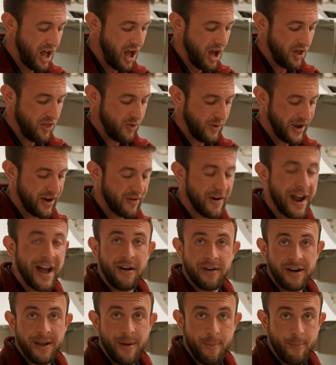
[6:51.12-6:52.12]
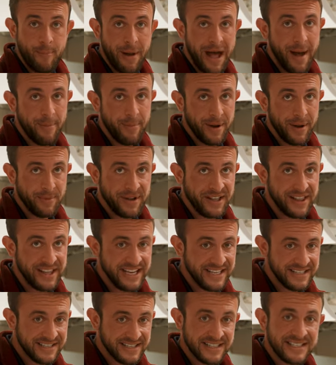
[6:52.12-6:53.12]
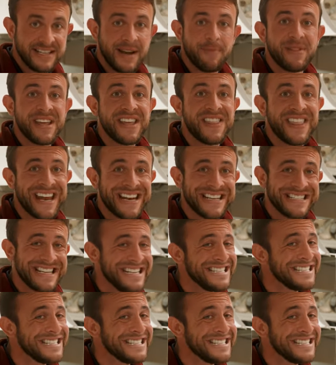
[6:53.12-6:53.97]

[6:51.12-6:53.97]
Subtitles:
all the way around, pop-up cleats, something that is a